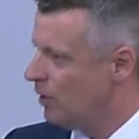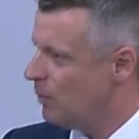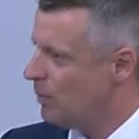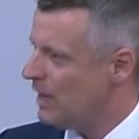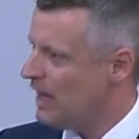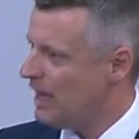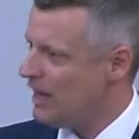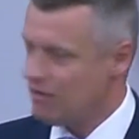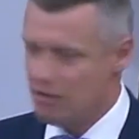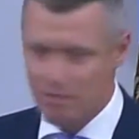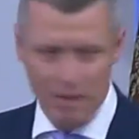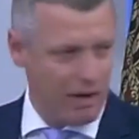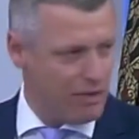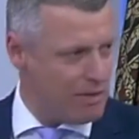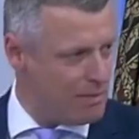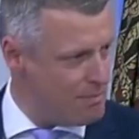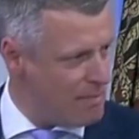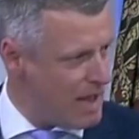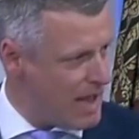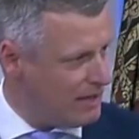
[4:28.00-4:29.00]
We hear about
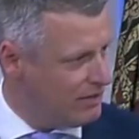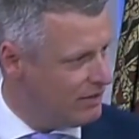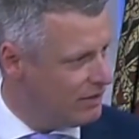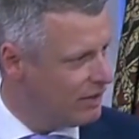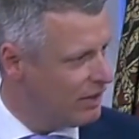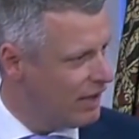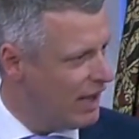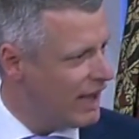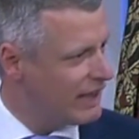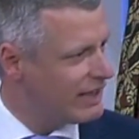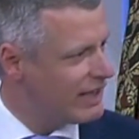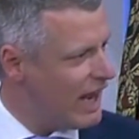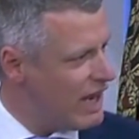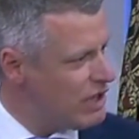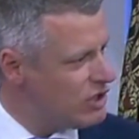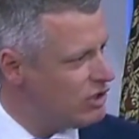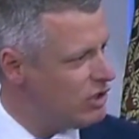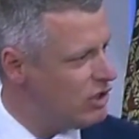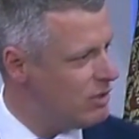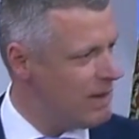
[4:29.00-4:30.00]
the men.
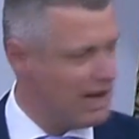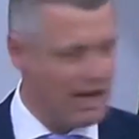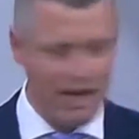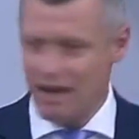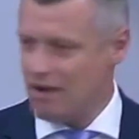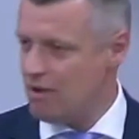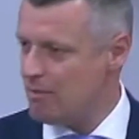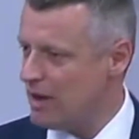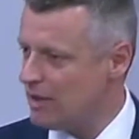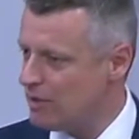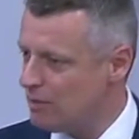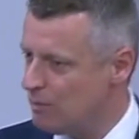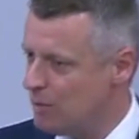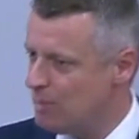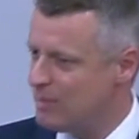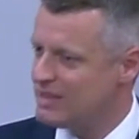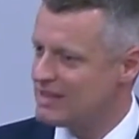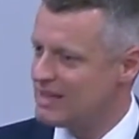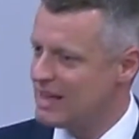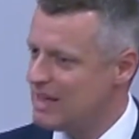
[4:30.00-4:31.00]
Occasionally, you may hear about the
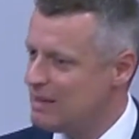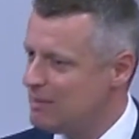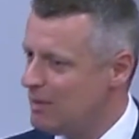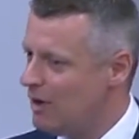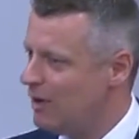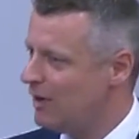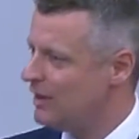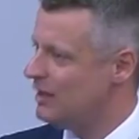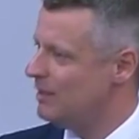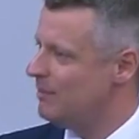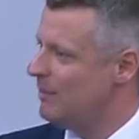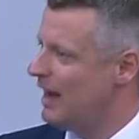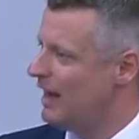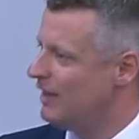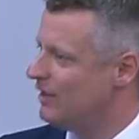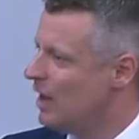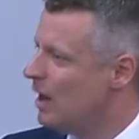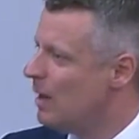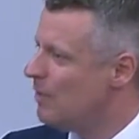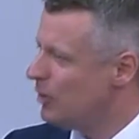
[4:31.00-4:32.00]
woman standing behind the
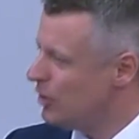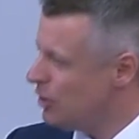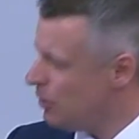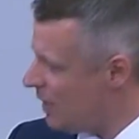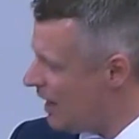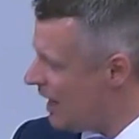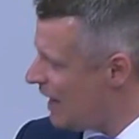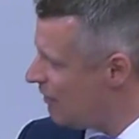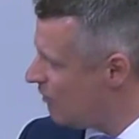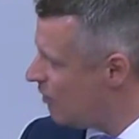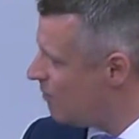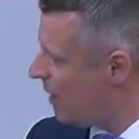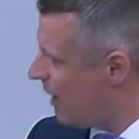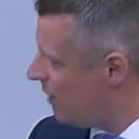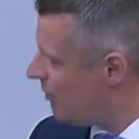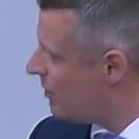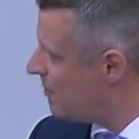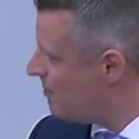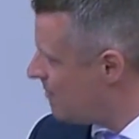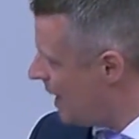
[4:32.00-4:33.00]
man, but you hear
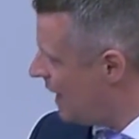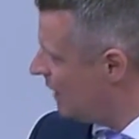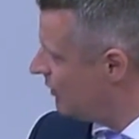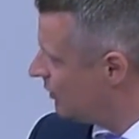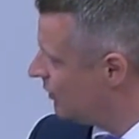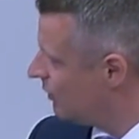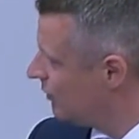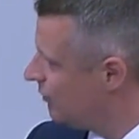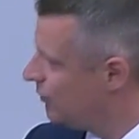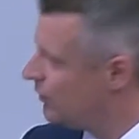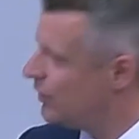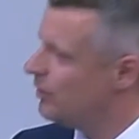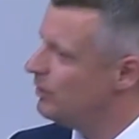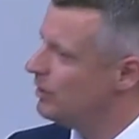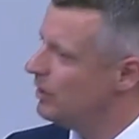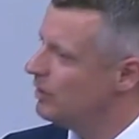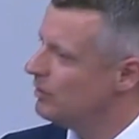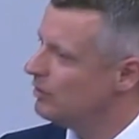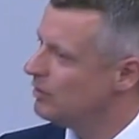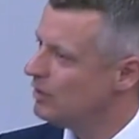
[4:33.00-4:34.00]
about the man, don't
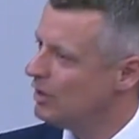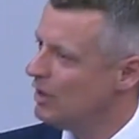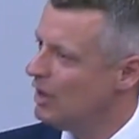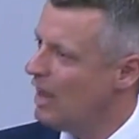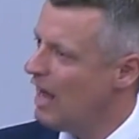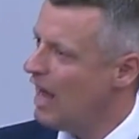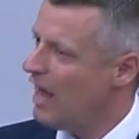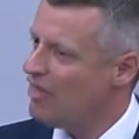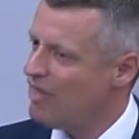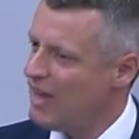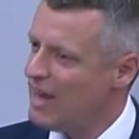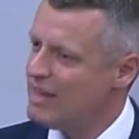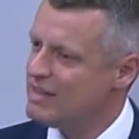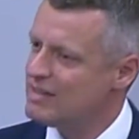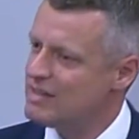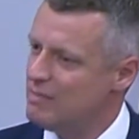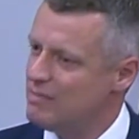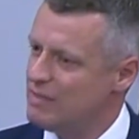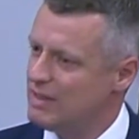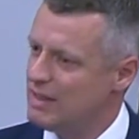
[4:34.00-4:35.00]
you? And that is
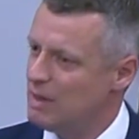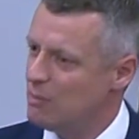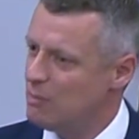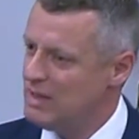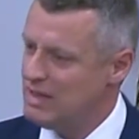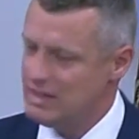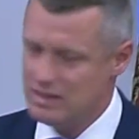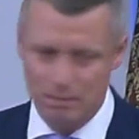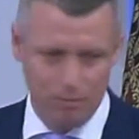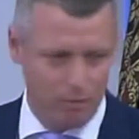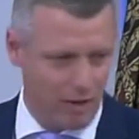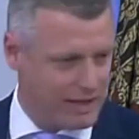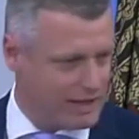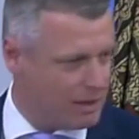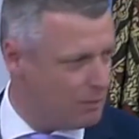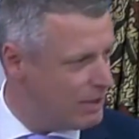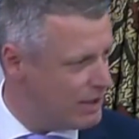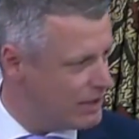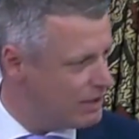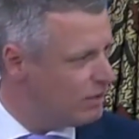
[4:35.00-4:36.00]
something that we need to break.
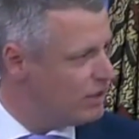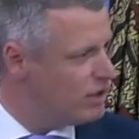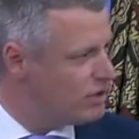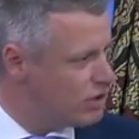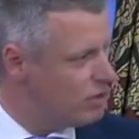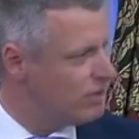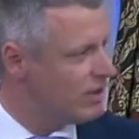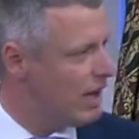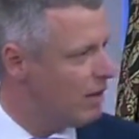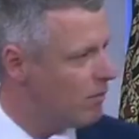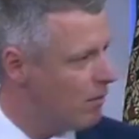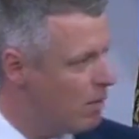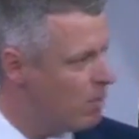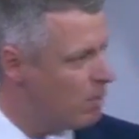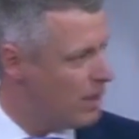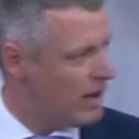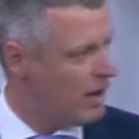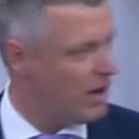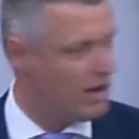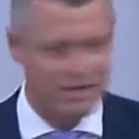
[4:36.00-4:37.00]
And we can only do that when
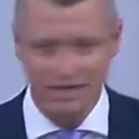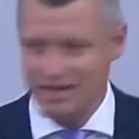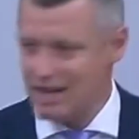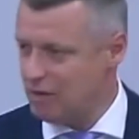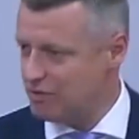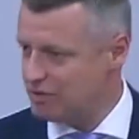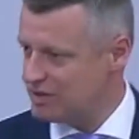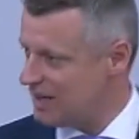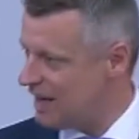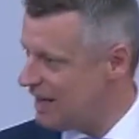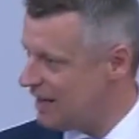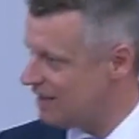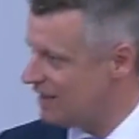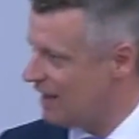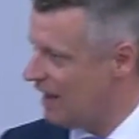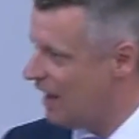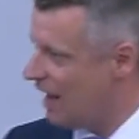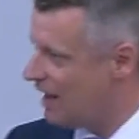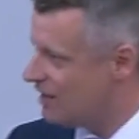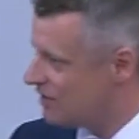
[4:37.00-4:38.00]
we ourselves take
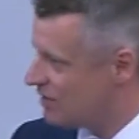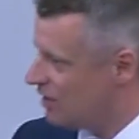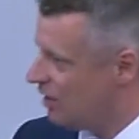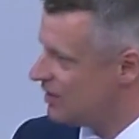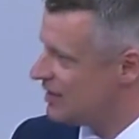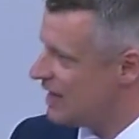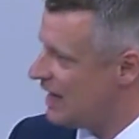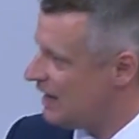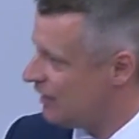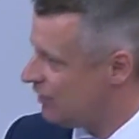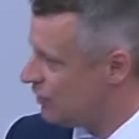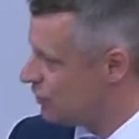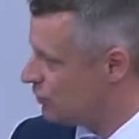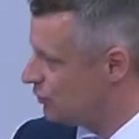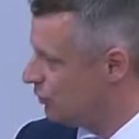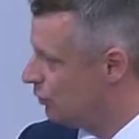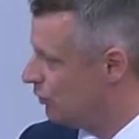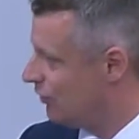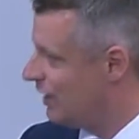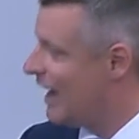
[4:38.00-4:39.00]
that and start telling the
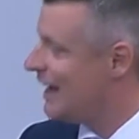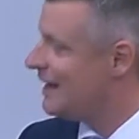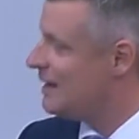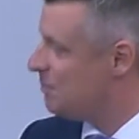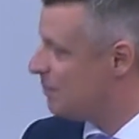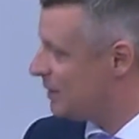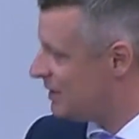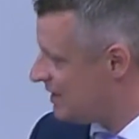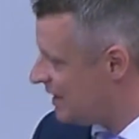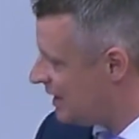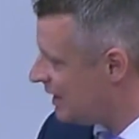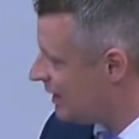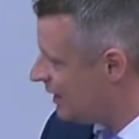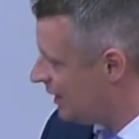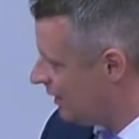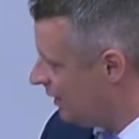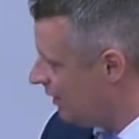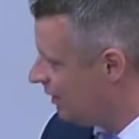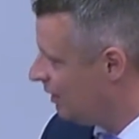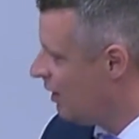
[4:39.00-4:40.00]
story. And in
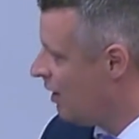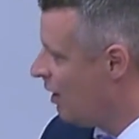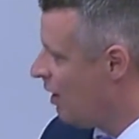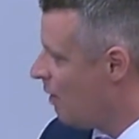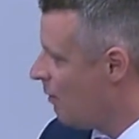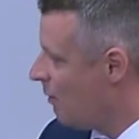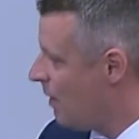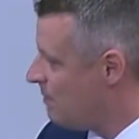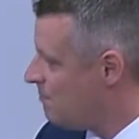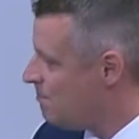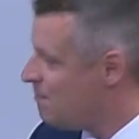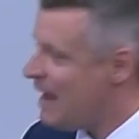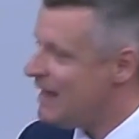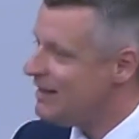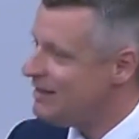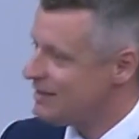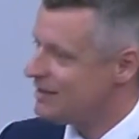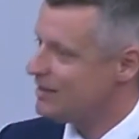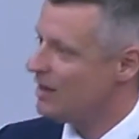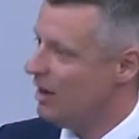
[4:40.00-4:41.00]
particular, when
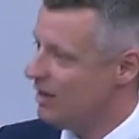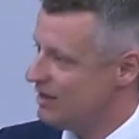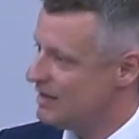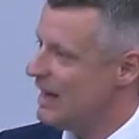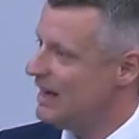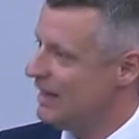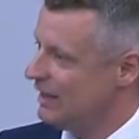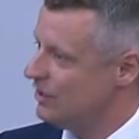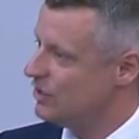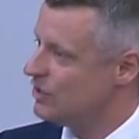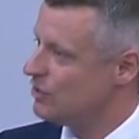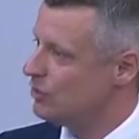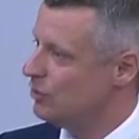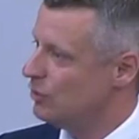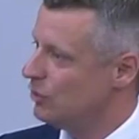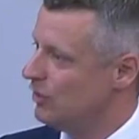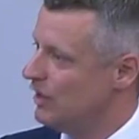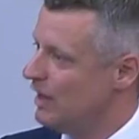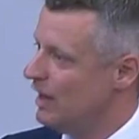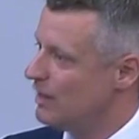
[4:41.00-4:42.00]
men start telling the
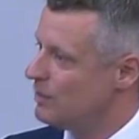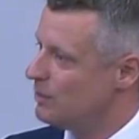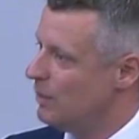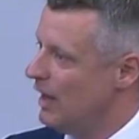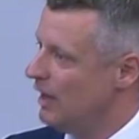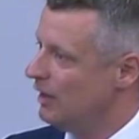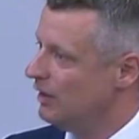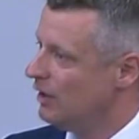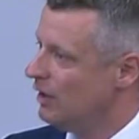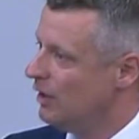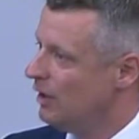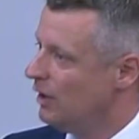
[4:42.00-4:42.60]
story as well.